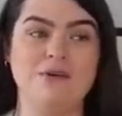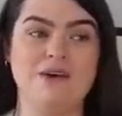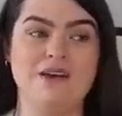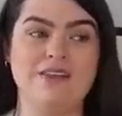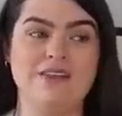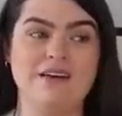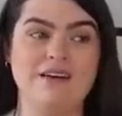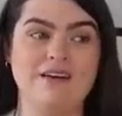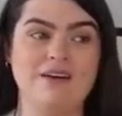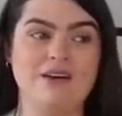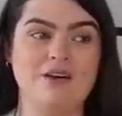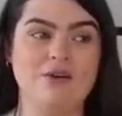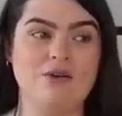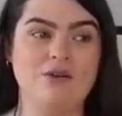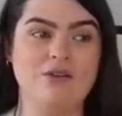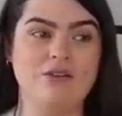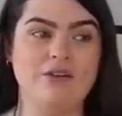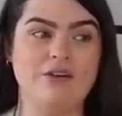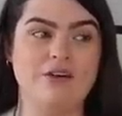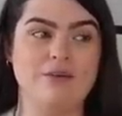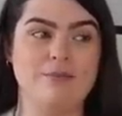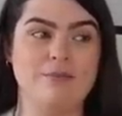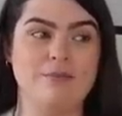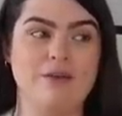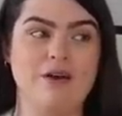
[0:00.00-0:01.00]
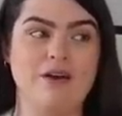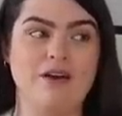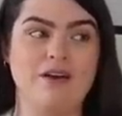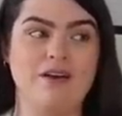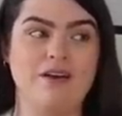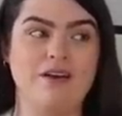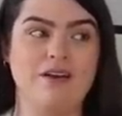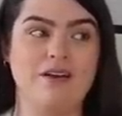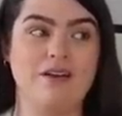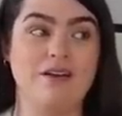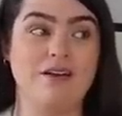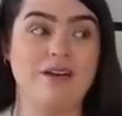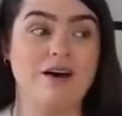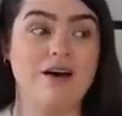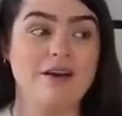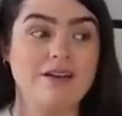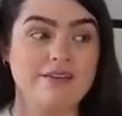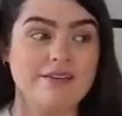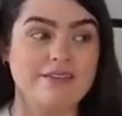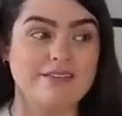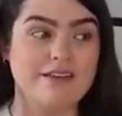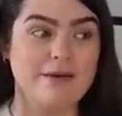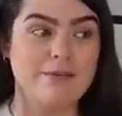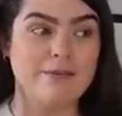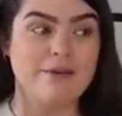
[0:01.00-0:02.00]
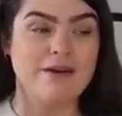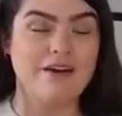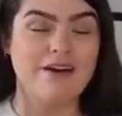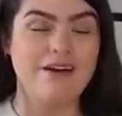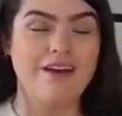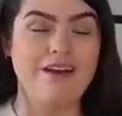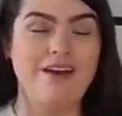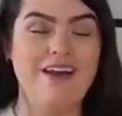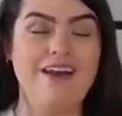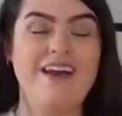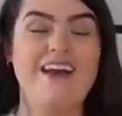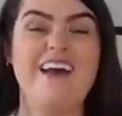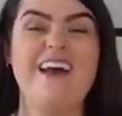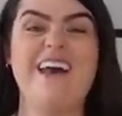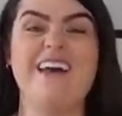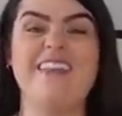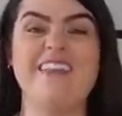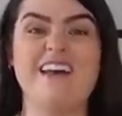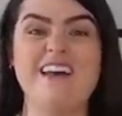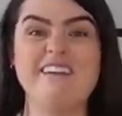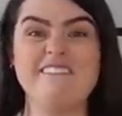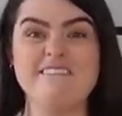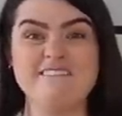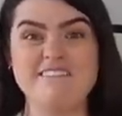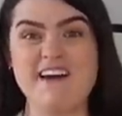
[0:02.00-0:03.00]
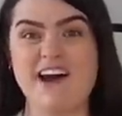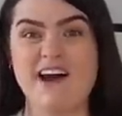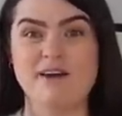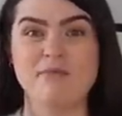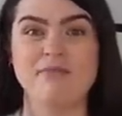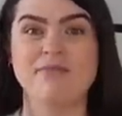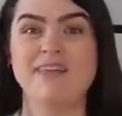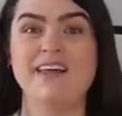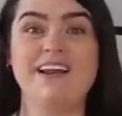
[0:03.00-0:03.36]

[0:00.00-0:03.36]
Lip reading: I think I got them last summer, and they're fab.